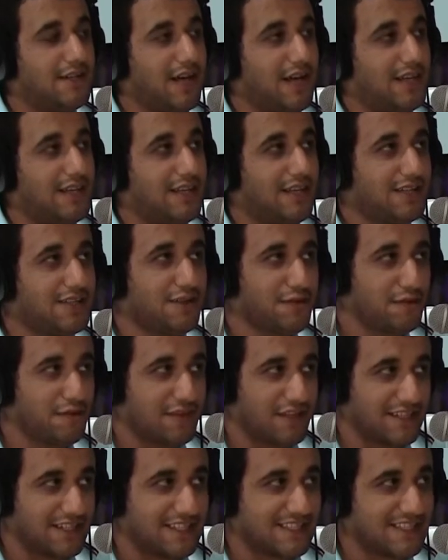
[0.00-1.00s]
a lot of
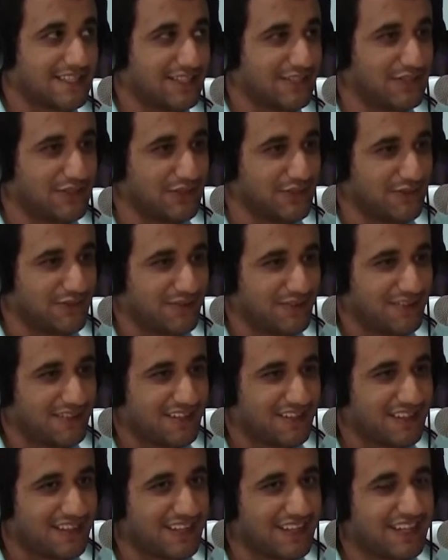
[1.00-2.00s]
things to do.
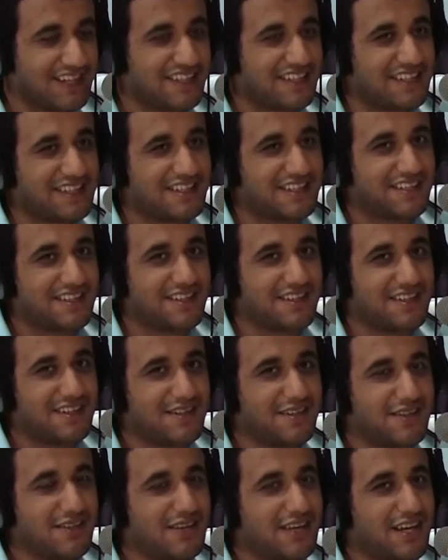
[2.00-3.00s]
Like
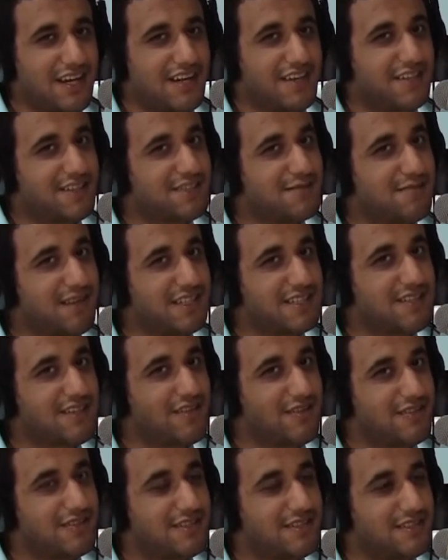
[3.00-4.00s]
you cannot expect
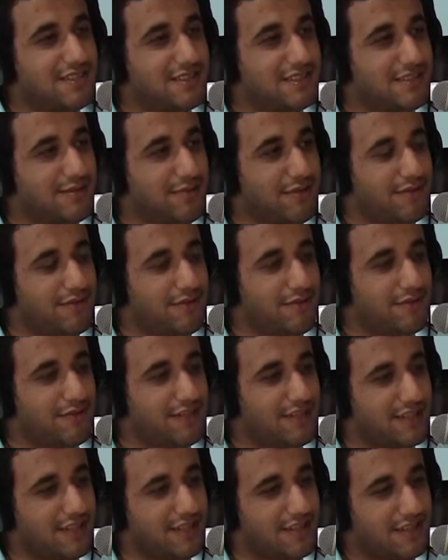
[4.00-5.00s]
those things to be for
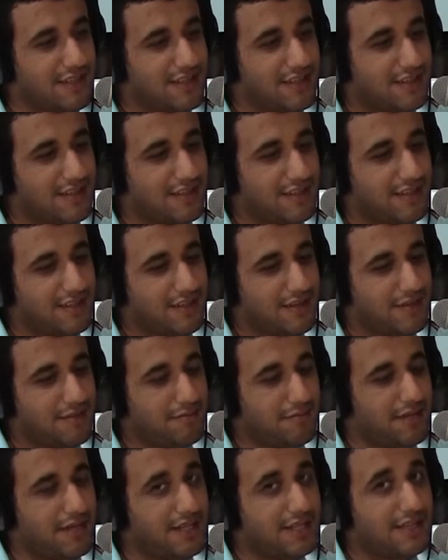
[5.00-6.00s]
free,
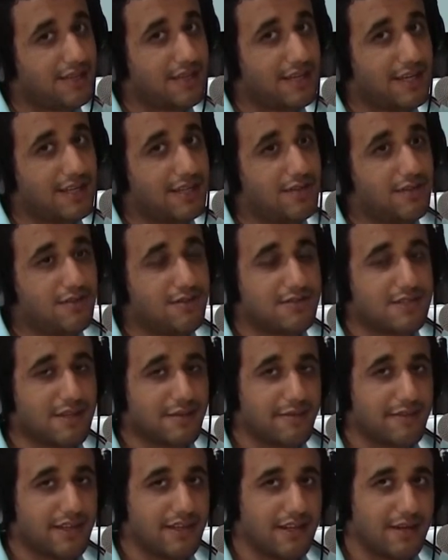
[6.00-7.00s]
but you can do
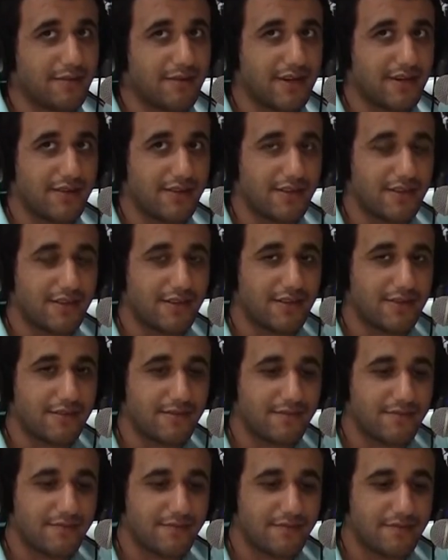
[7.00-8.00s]
something about it though.
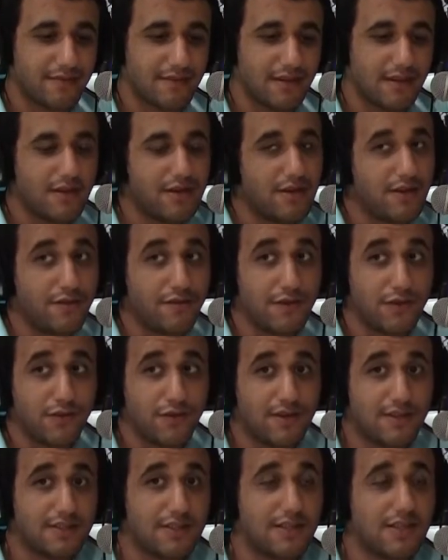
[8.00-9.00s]
If you
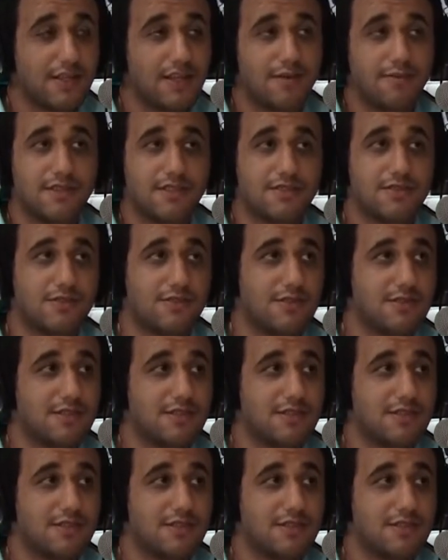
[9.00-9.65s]
want the game as soon